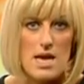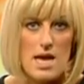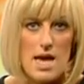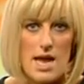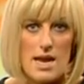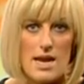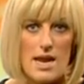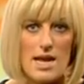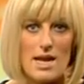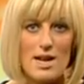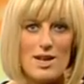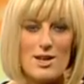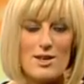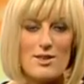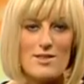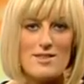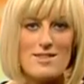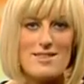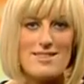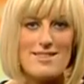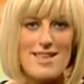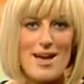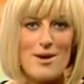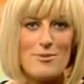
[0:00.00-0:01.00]
In England,
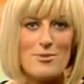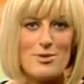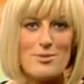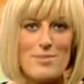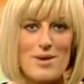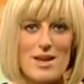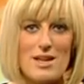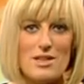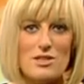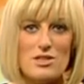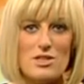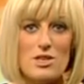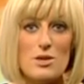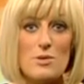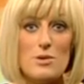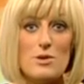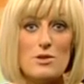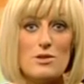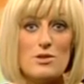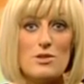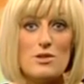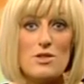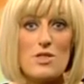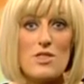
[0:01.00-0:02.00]
that would mean
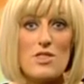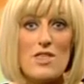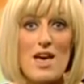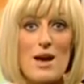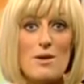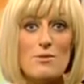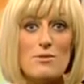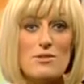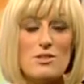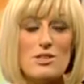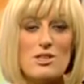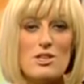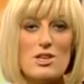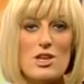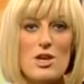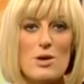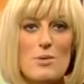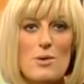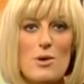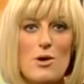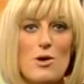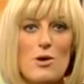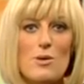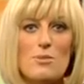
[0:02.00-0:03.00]
200,000 new
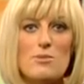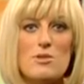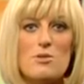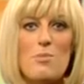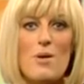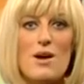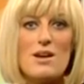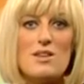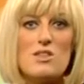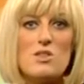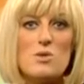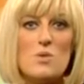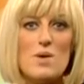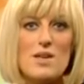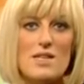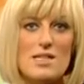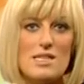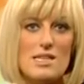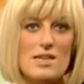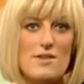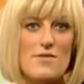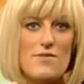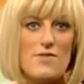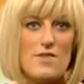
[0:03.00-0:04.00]
homes by
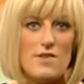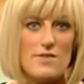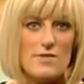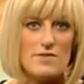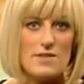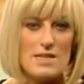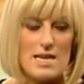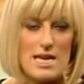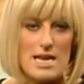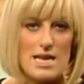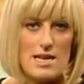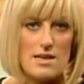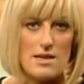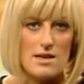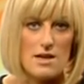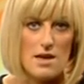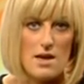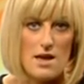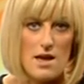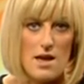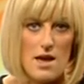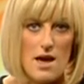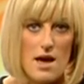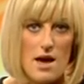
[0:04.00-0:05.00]
2015.
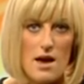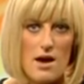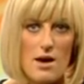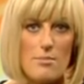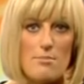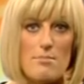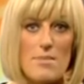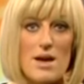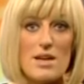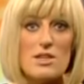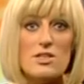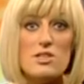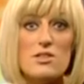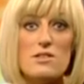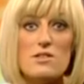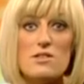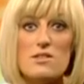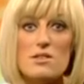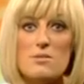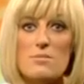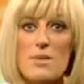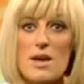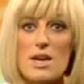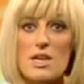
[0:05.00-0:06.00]
Measures
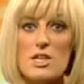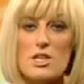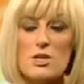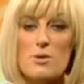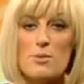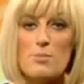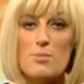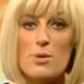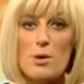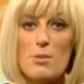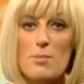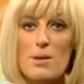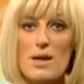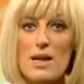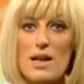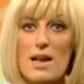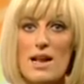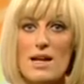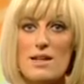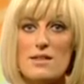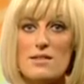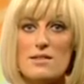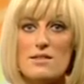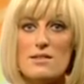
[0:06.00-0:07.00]
to make sure public
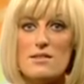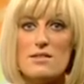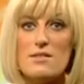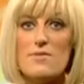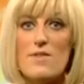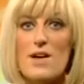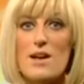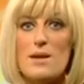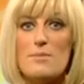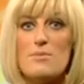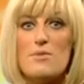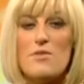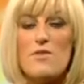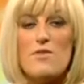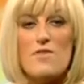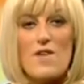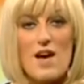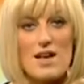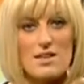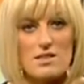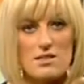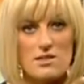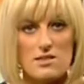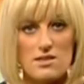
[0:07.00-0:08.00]
land is developed
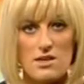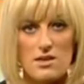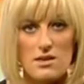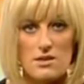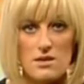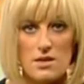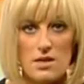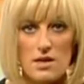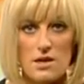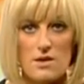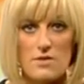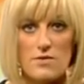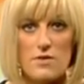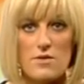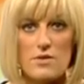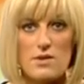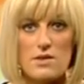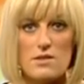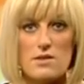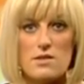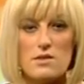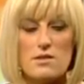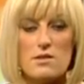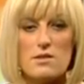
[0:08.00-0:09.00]
faster, for
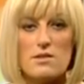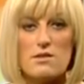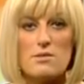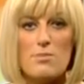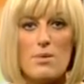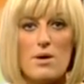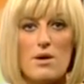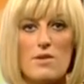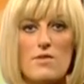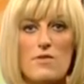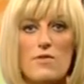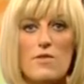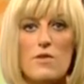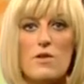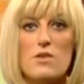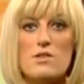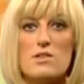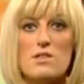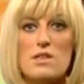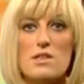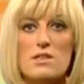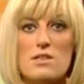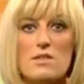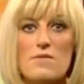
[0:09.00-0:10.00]
instance, by
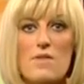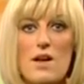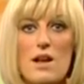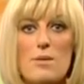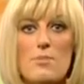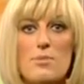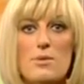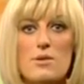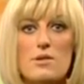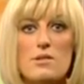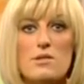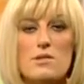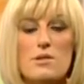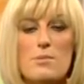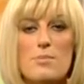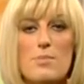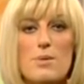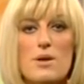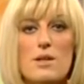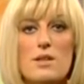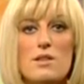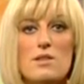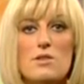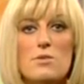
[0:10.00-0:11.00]
forcing developers to
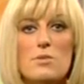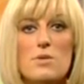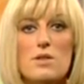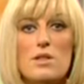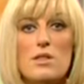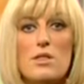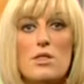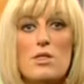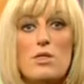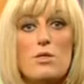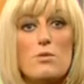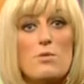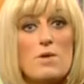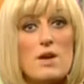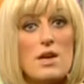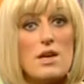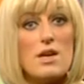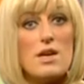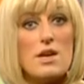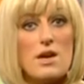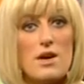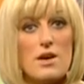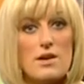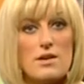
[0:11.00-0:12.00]
build within 3
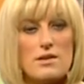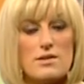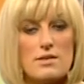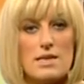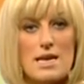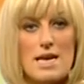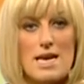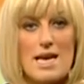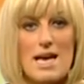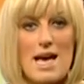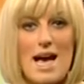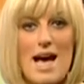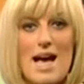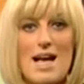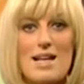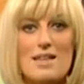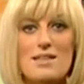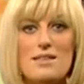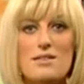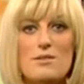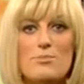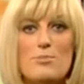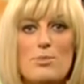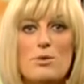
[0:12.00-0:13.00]
years,
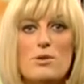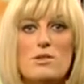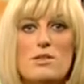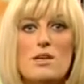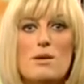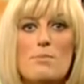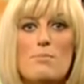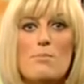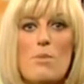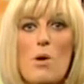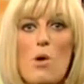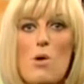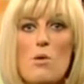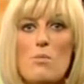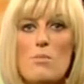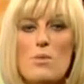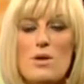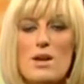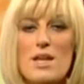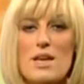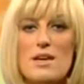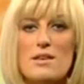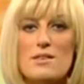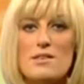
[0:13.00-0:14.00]
and putting more
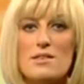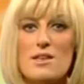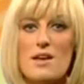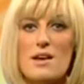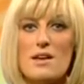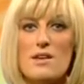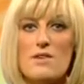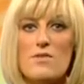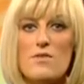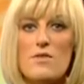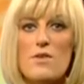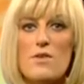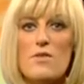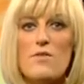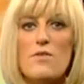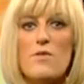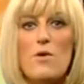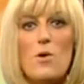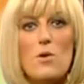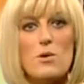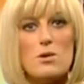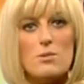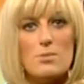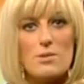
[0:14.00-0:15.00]
money aside for
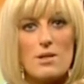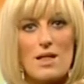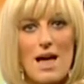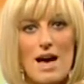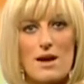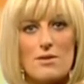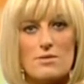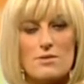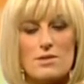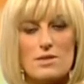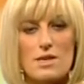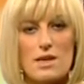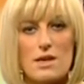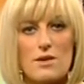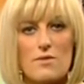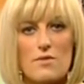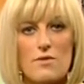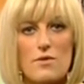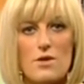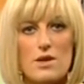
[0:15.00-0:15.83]
affordable housing, for